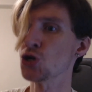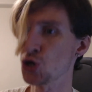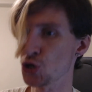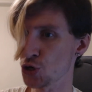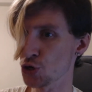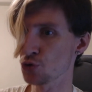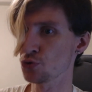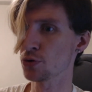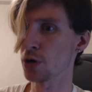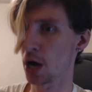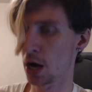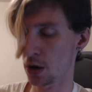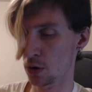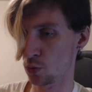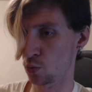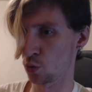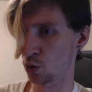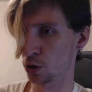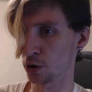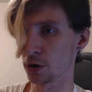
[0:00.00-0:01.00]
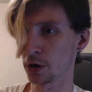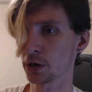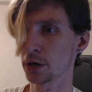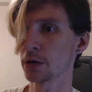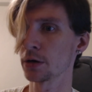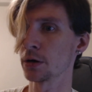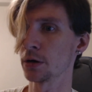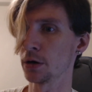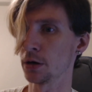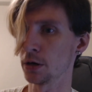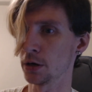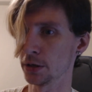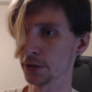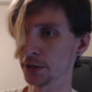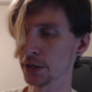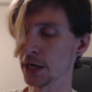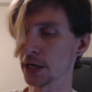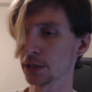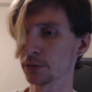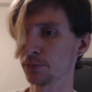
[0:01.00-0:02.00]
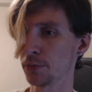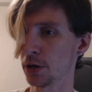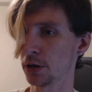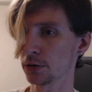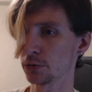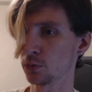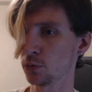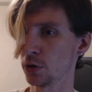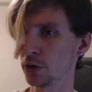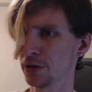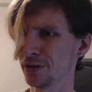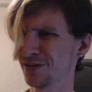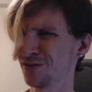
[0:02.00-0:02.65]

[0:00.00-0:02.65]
do not work on the Xbox One.